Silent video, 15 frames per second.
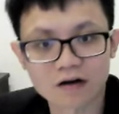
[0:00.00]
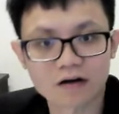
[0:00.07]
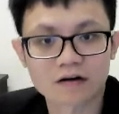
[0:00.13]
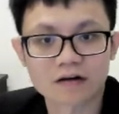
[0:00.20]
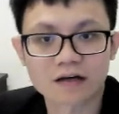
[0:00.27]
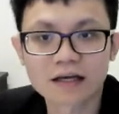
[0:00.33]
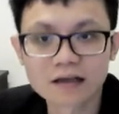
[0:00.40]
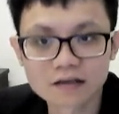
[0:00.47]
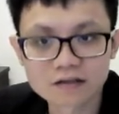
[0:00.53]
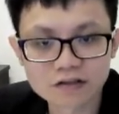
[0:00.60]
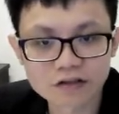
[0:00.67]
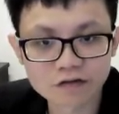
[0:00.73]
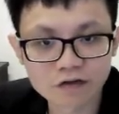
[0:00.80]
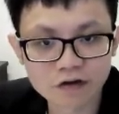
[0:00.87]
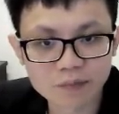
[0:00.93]
Okay, so
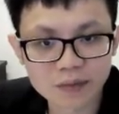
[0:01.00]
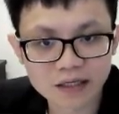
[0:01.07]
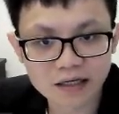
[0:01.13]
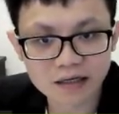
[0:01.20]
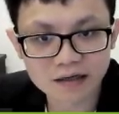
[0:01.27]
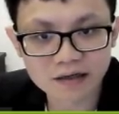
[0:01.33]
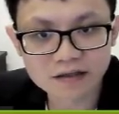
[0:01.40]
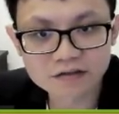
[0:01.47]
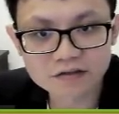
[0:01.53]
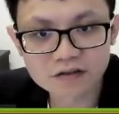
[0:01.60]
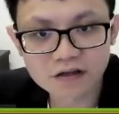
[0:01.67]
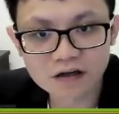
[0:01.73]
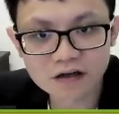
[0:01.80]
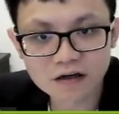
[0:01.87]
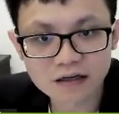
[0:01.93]
it will be igneous
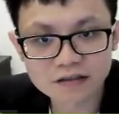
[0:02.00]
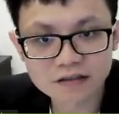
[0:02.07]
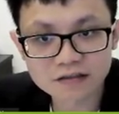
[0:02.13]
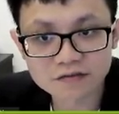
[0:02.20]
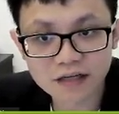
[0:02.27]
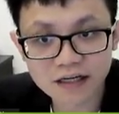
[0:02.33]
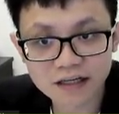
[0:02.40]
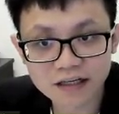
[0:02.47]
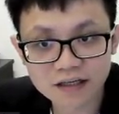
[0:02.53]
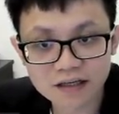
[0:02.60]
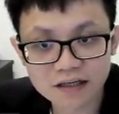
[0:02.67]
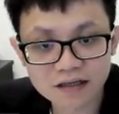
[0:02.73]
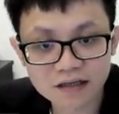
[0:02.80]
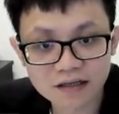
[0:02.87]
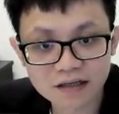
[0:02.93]
rock. I just write
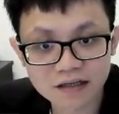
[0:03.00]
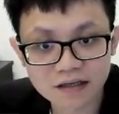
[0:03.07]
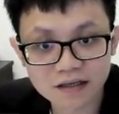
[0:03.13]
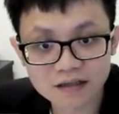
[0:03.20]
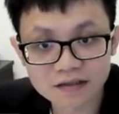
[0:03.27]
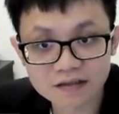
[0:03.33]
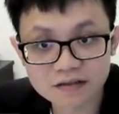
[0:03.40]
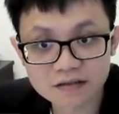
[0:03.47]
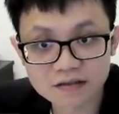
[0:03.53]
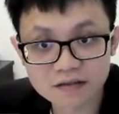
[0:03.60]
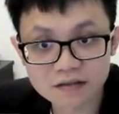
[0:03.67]
here igneous.